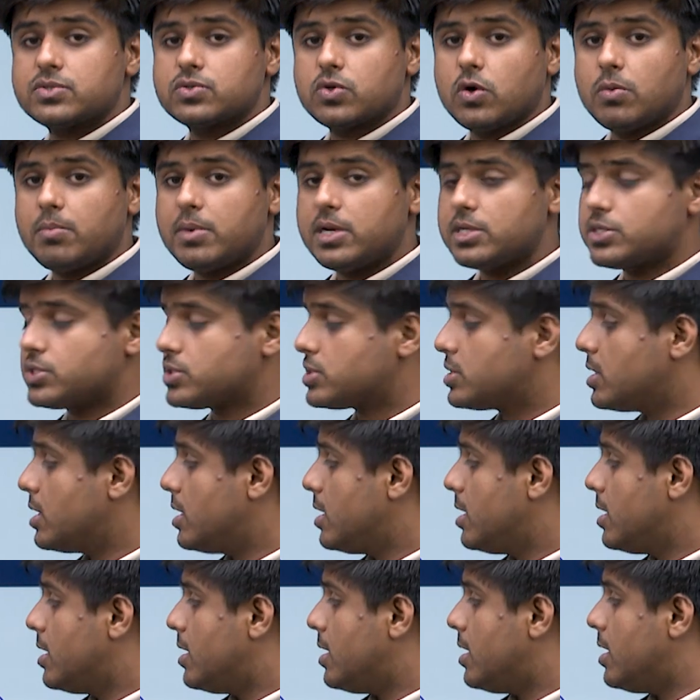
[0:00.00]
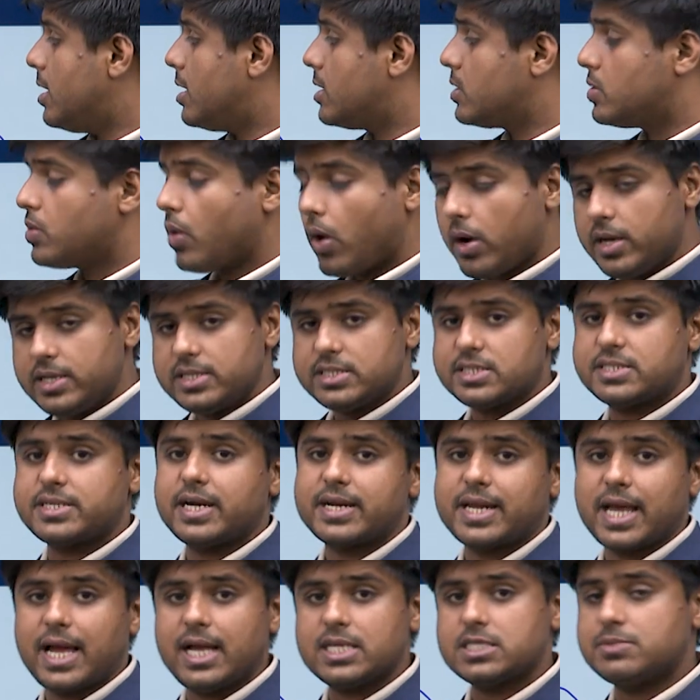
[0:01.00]
so much noise
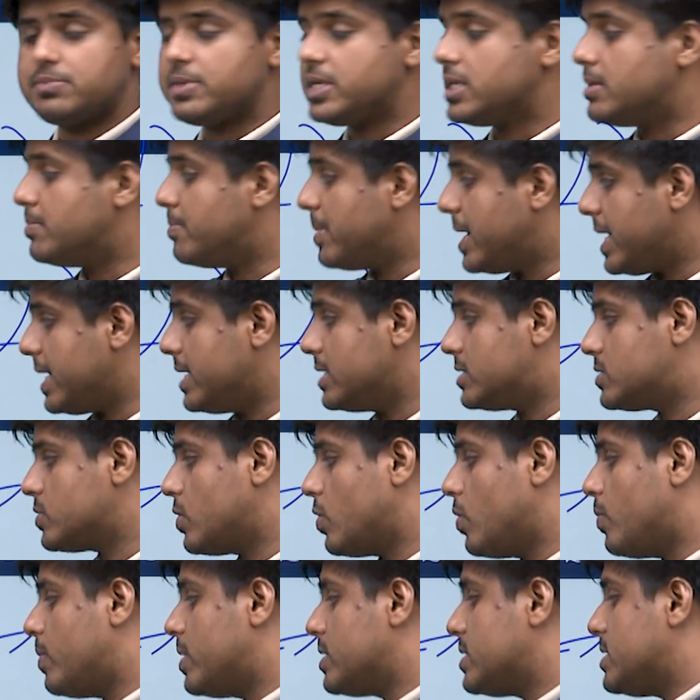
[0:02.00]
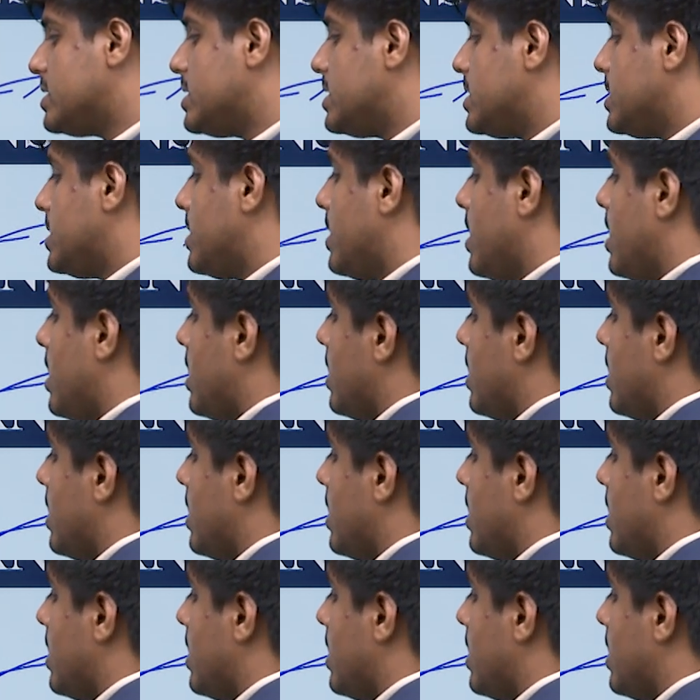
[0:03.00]
that has been made over the